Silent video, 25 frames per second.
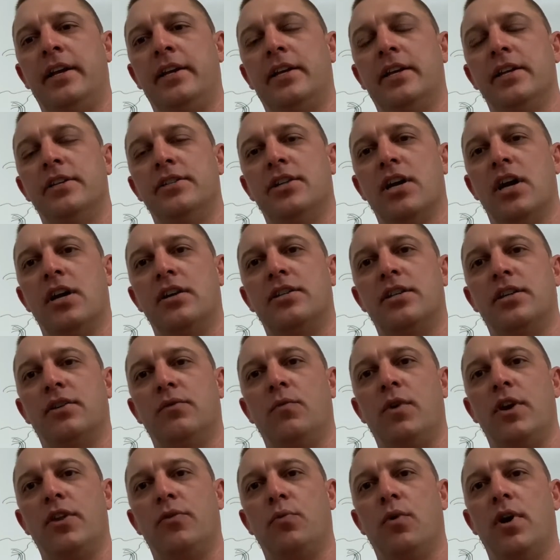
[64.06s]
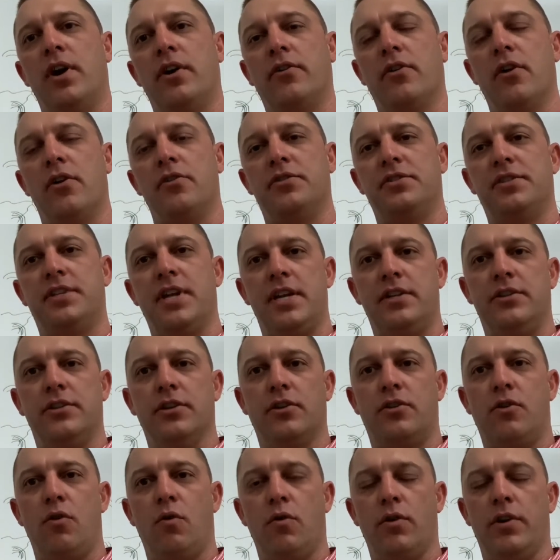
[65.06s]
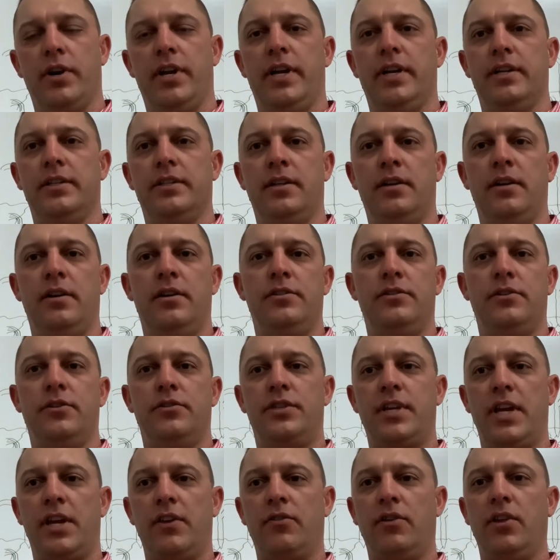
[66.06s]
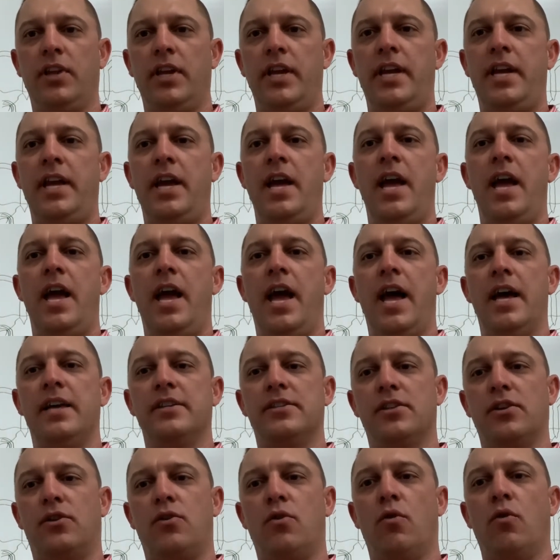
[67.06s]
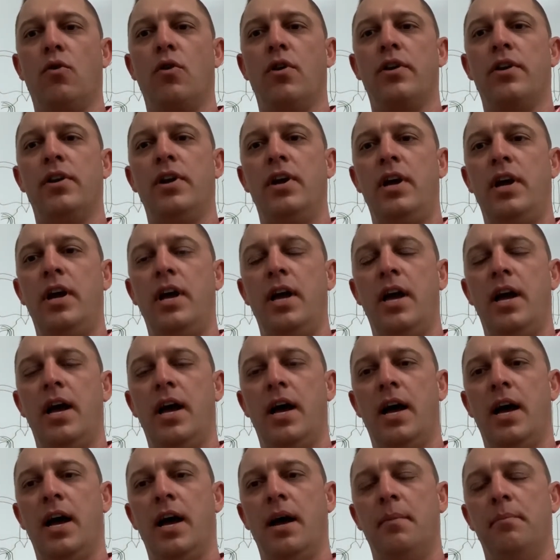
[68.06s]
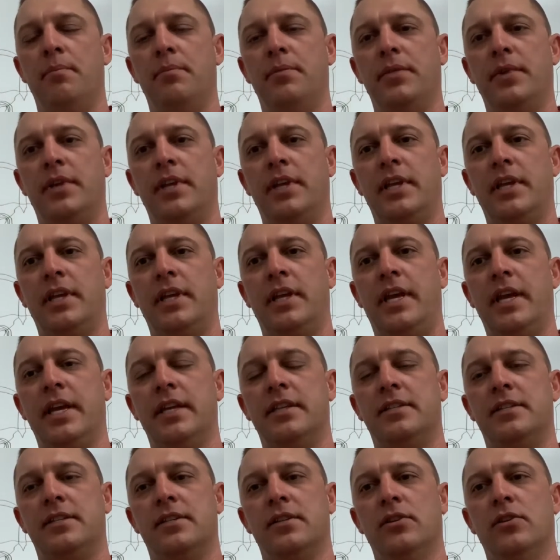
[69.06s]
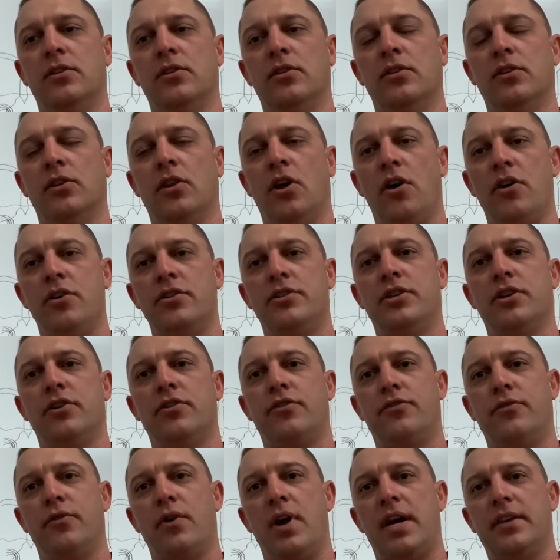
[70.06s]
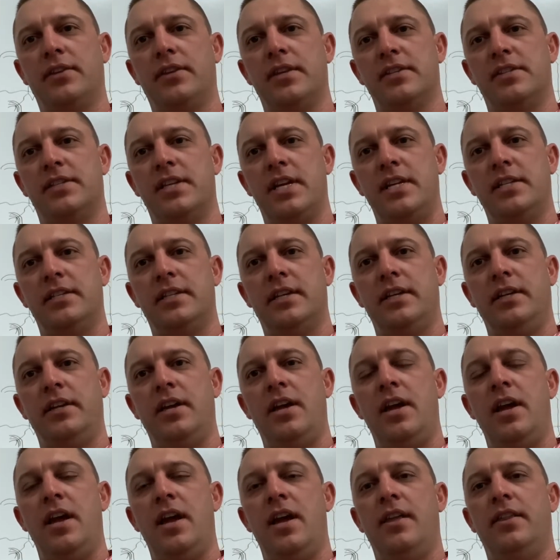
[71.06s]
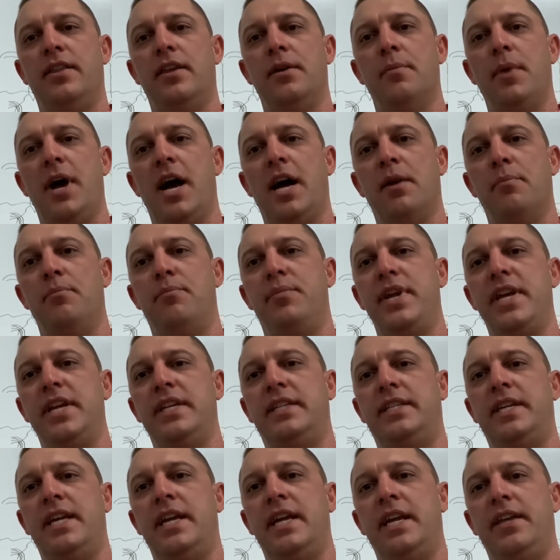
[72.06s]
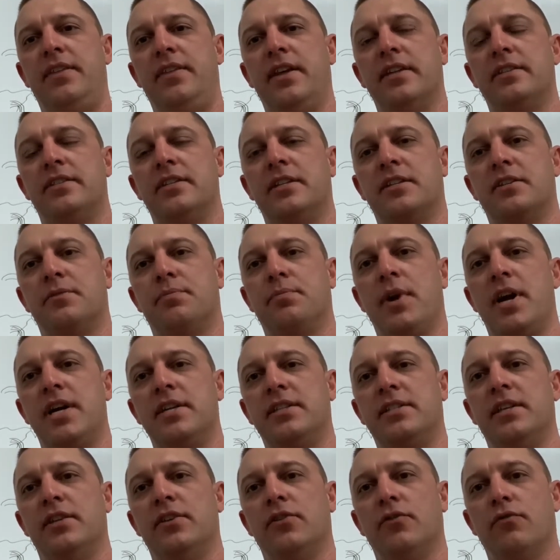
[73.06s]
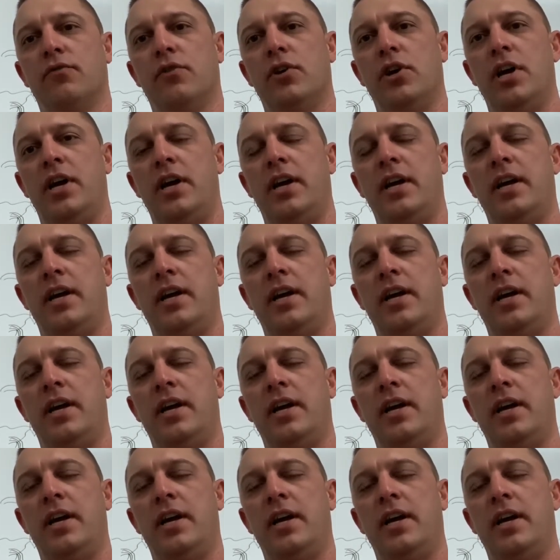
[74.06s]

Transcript: conjunction with what growth stage your corn is. So generally, as the corn gets larger throughout the season, the amount of BT that's expressed in the root